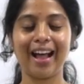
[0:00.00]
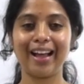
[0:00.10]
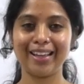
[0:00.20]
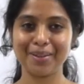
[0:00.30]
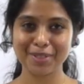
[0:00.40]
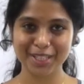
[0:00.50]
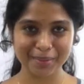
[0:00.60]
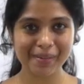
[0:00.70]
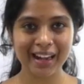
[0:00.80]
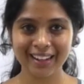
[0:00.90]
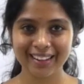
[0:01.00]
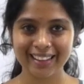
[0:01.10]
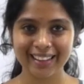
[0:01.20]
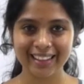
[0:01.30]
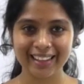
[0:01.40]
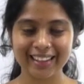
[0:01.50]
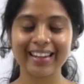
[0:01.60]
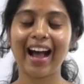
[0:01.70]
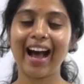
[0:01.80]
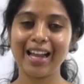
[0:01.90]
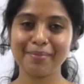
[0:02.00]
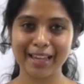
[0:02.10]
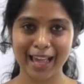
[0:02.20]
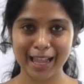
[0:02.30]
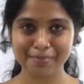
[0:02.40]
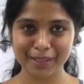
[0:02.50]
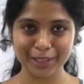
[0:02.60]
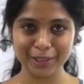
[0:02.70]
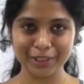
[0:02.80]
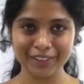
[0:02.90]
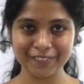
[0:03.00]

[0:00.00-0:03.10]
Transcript: I am Shilpa and I'll be helping you